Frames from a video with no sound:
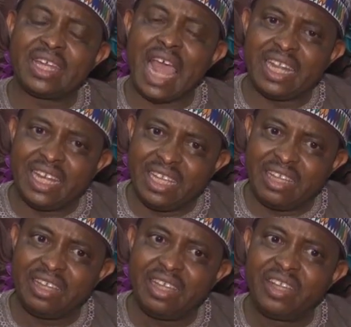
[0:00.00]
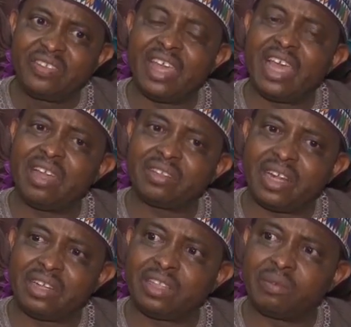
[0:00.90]
Thirdly, the
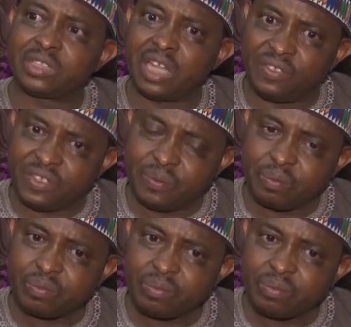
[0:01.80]
electorate themselves.